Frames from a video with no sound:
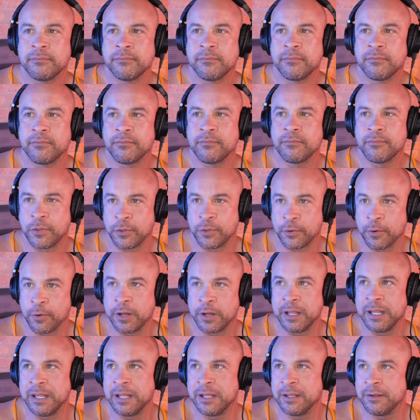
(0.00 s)

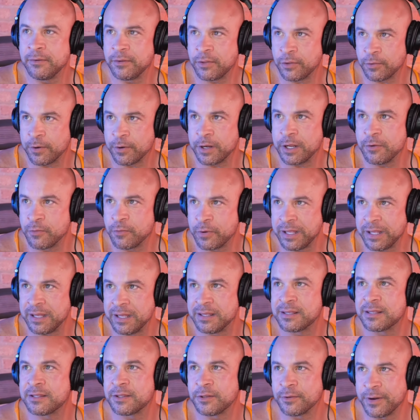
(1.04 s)
three
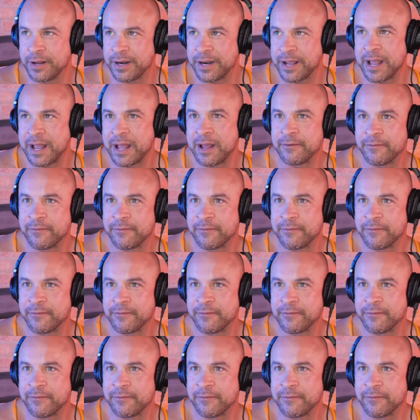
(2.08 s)
and a half,